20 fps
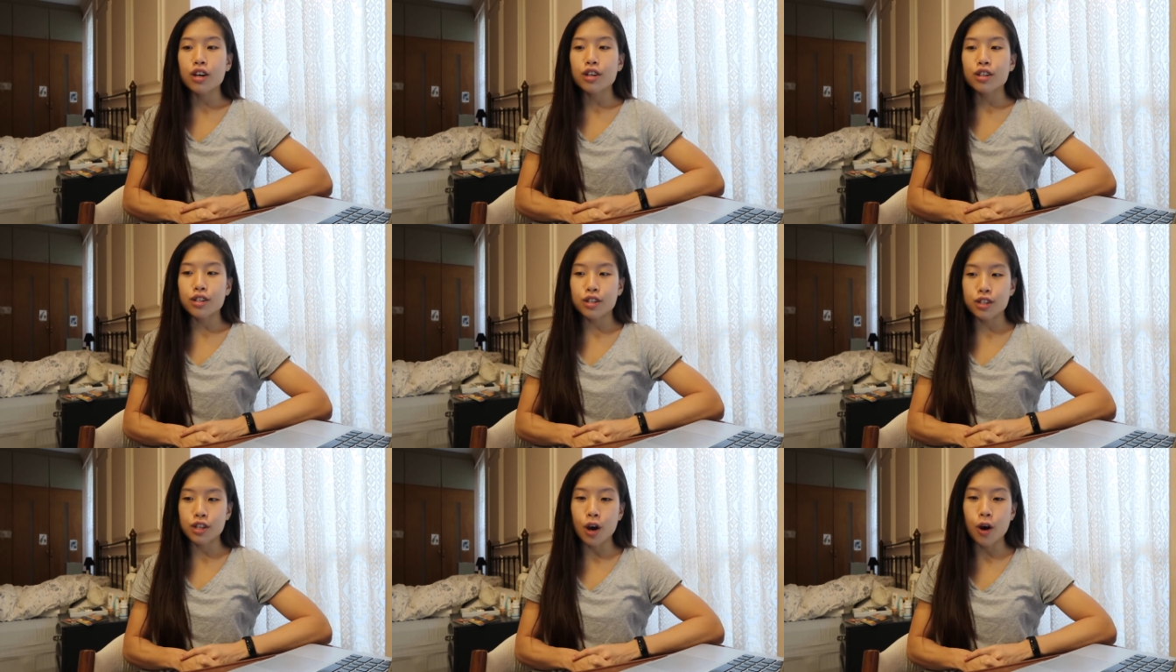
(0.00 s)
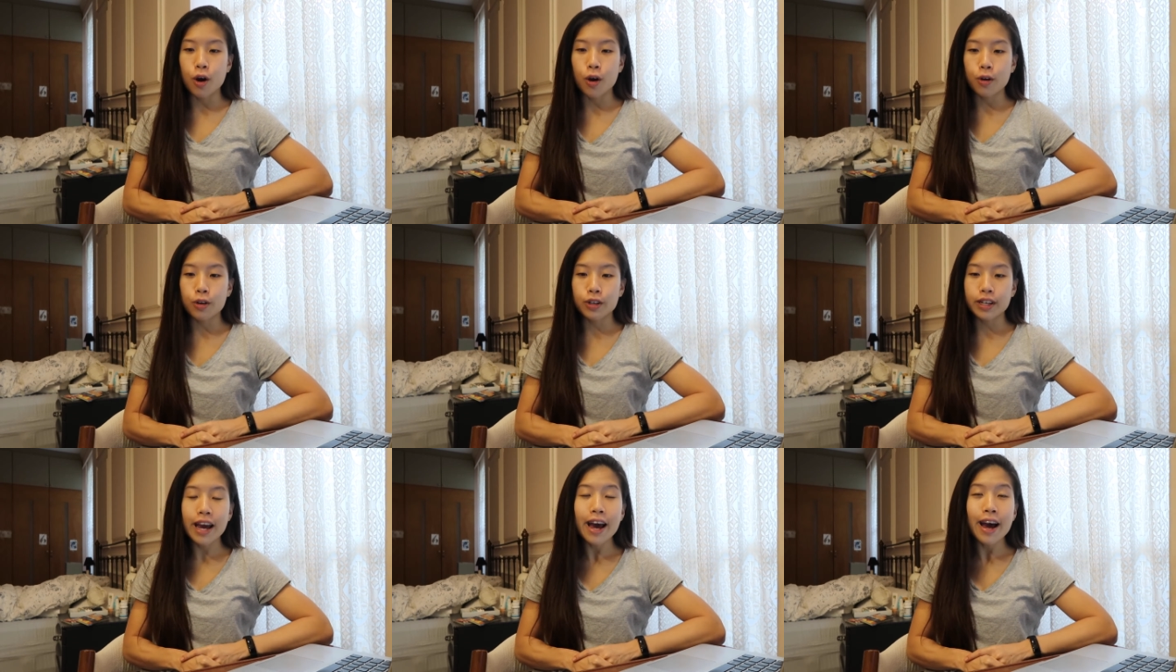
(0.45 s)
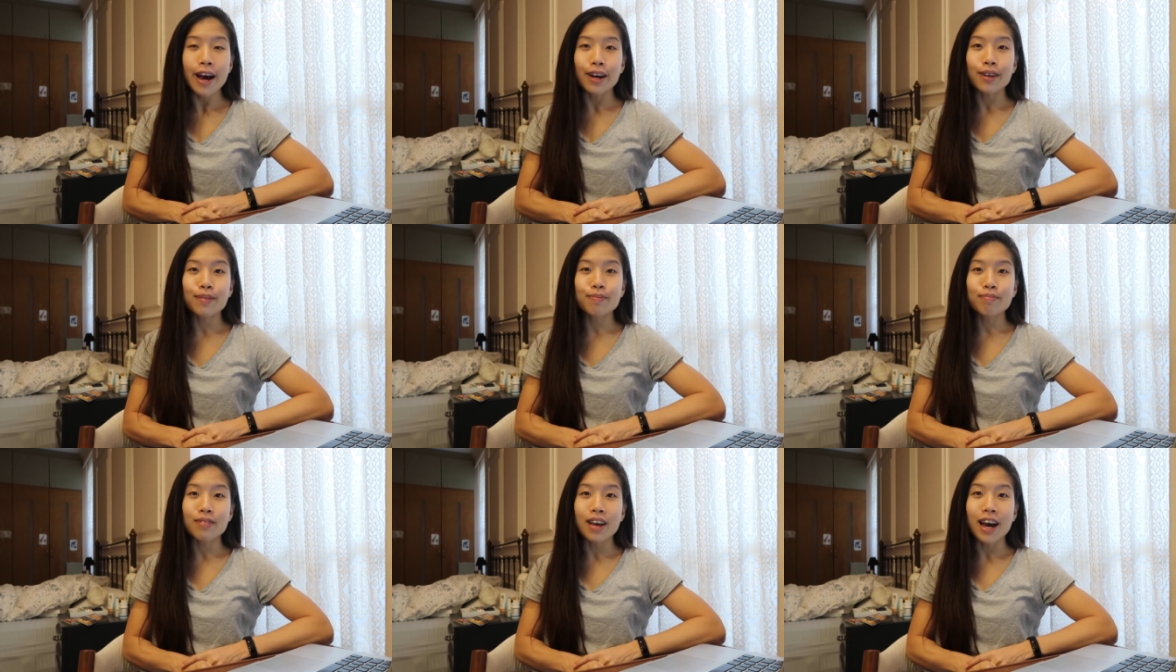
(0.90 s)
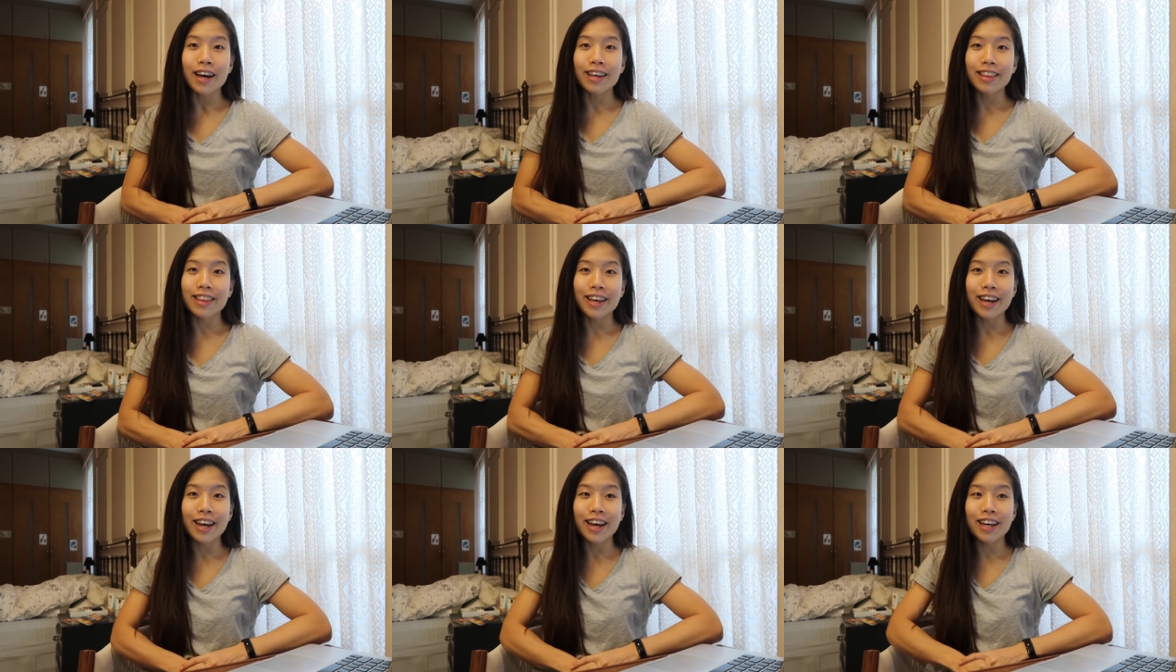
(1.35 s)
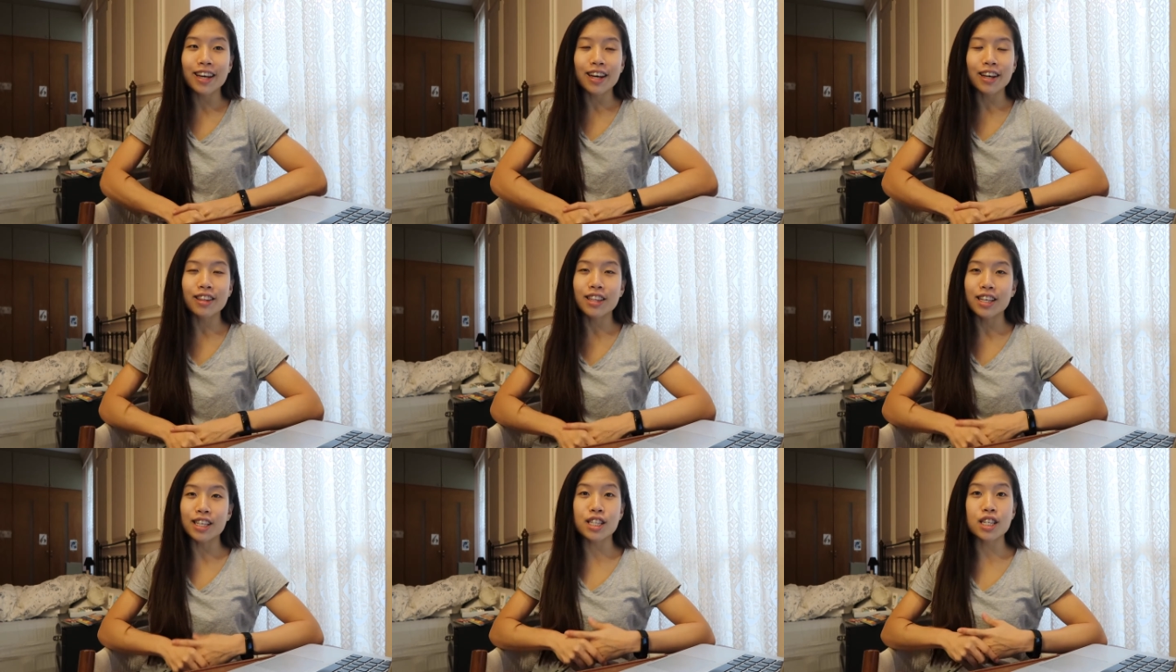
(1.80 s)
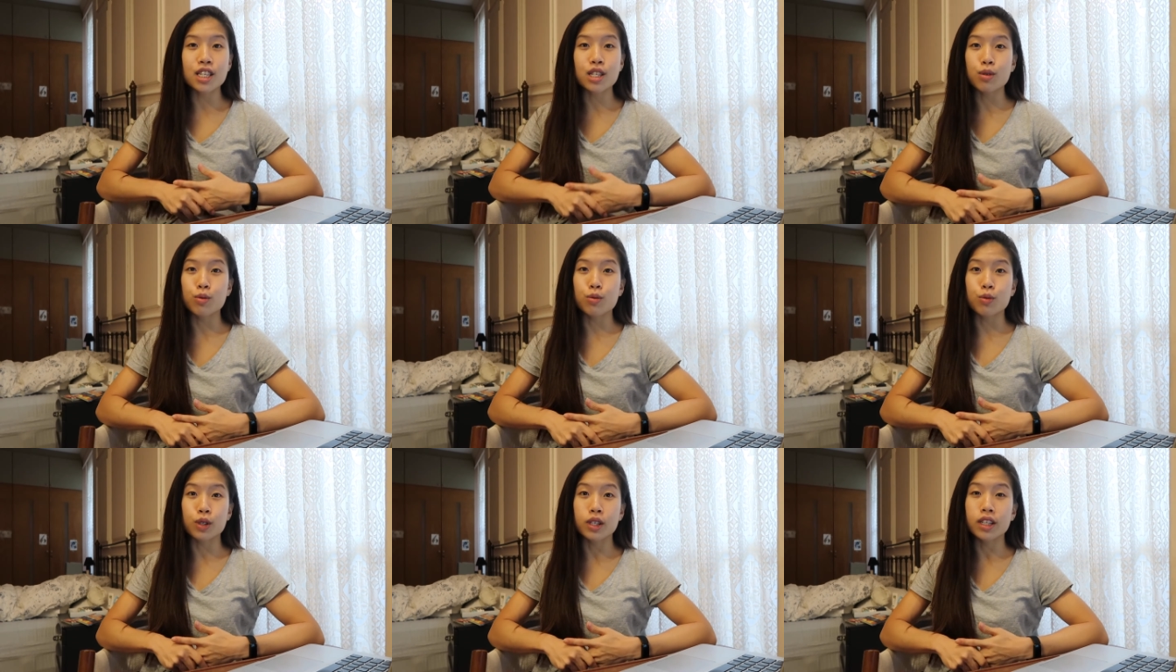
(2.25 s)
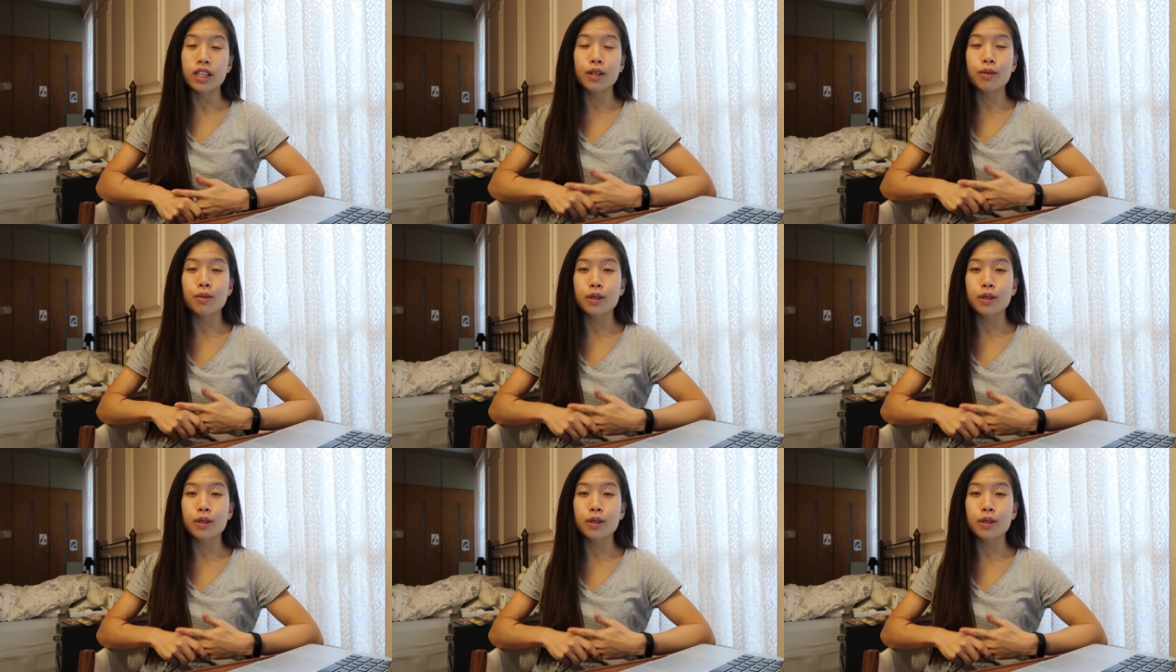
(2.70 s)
So, yeah. I think this is really,